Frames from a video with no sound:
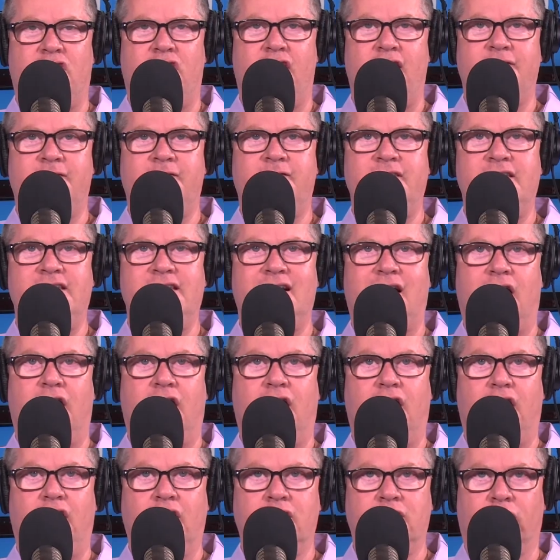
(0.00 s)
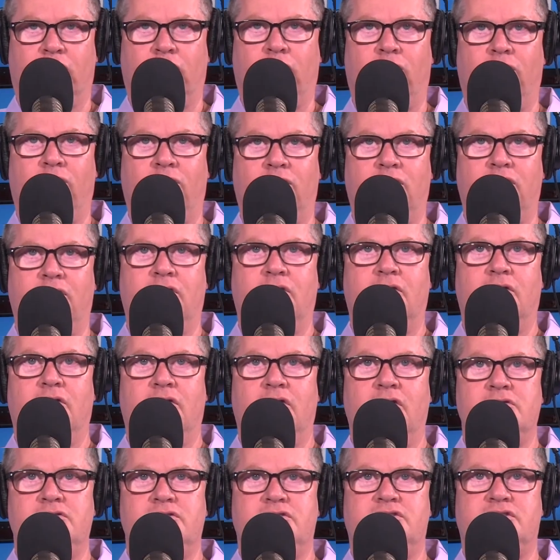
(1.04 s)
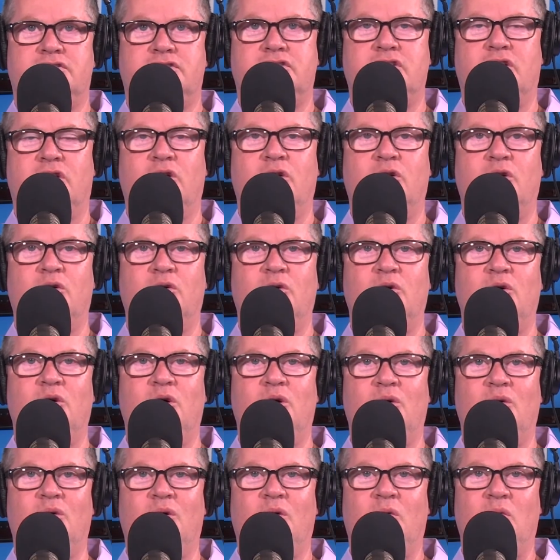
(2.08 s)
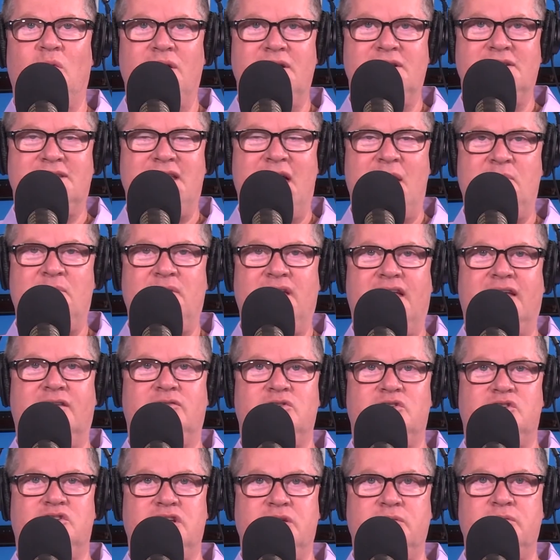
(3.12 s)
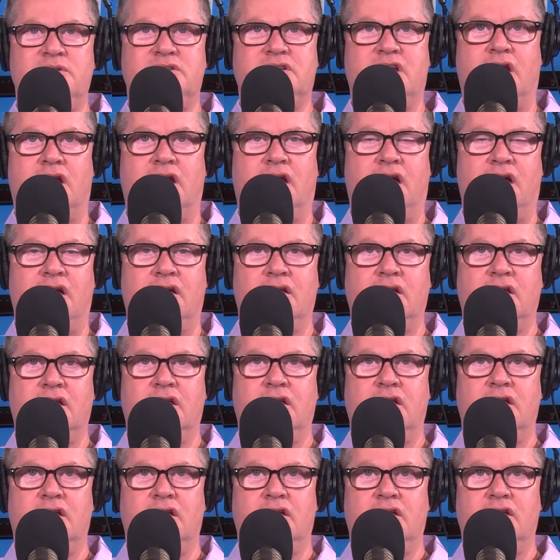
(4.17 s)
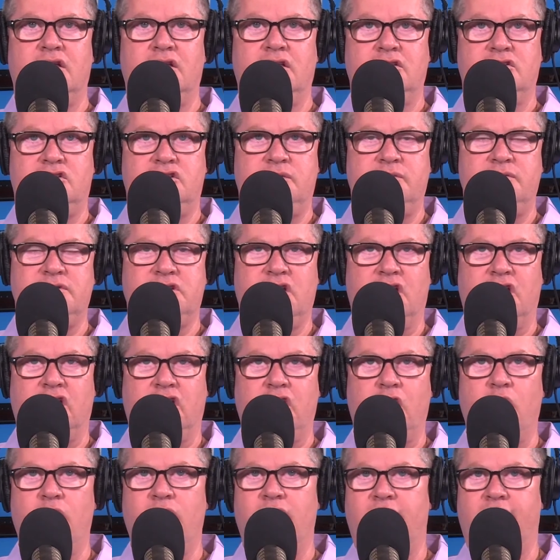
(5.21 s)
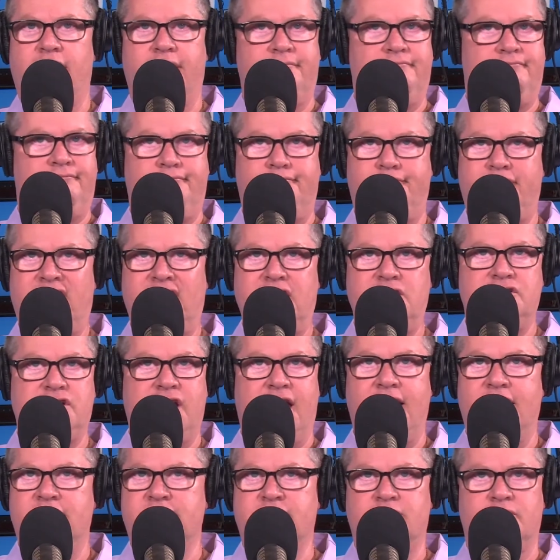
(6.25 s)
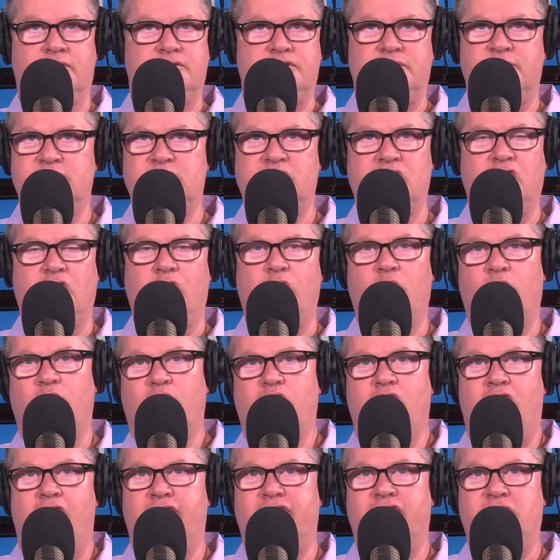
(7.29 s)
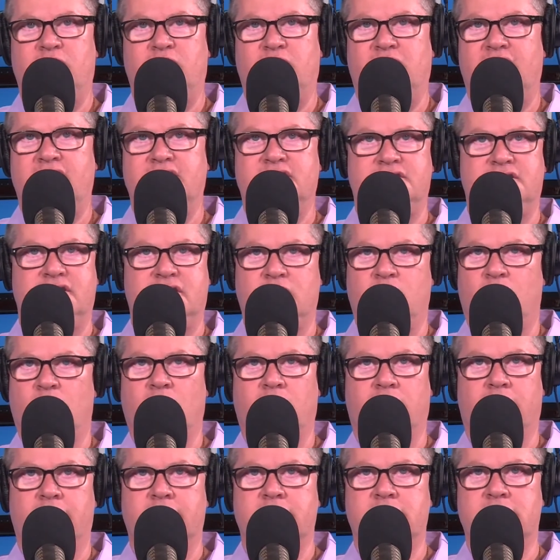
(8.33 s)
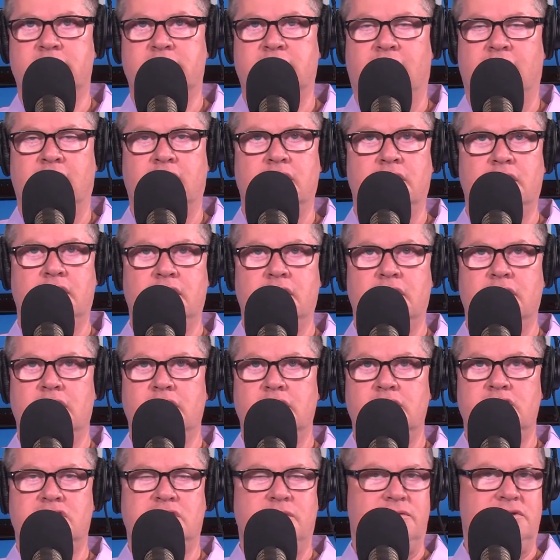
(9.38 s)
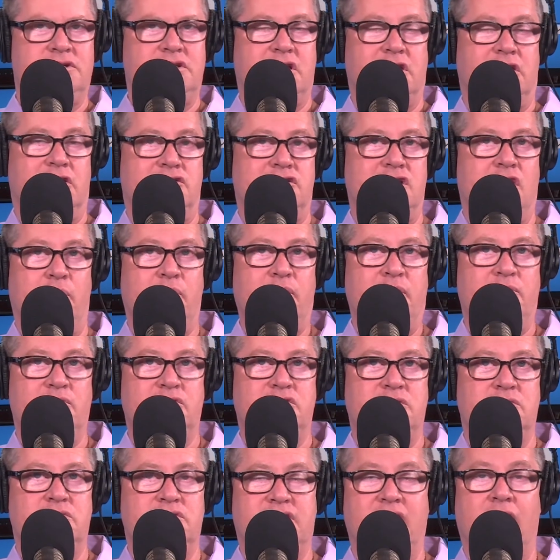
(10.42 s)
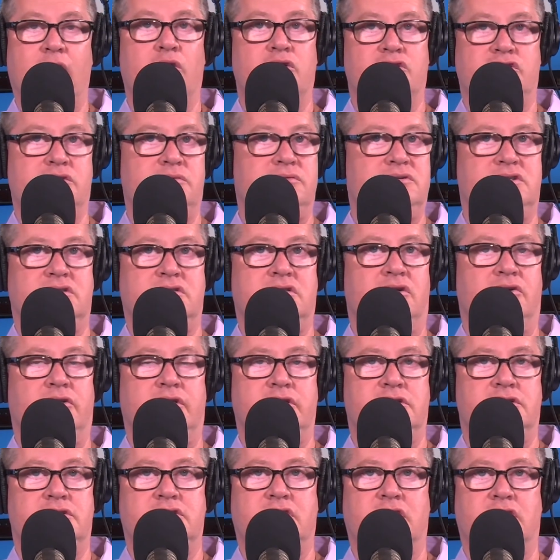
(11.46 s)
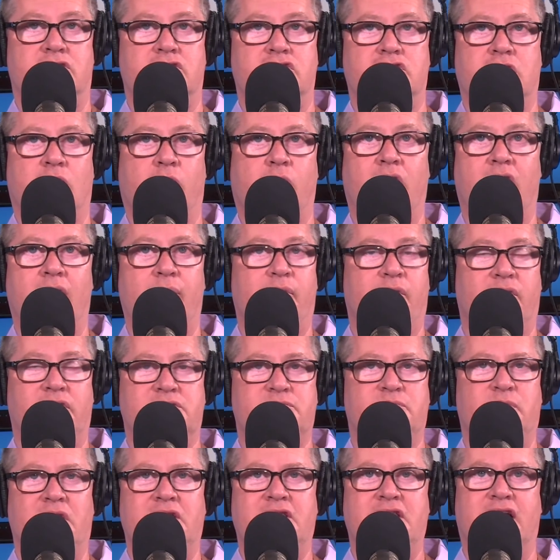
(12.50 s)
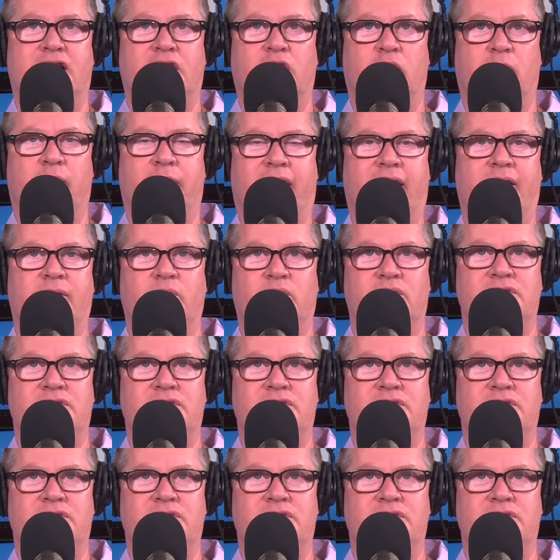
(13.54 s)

Coffee huddle. Correct. So, what does that mean? She was gonna, she was gonna go to PJ's or she was gonna go to a coffee place in New Orleans, and she was just going to tell people she was there, or she was just literally just going to show up, or explain that a little bit.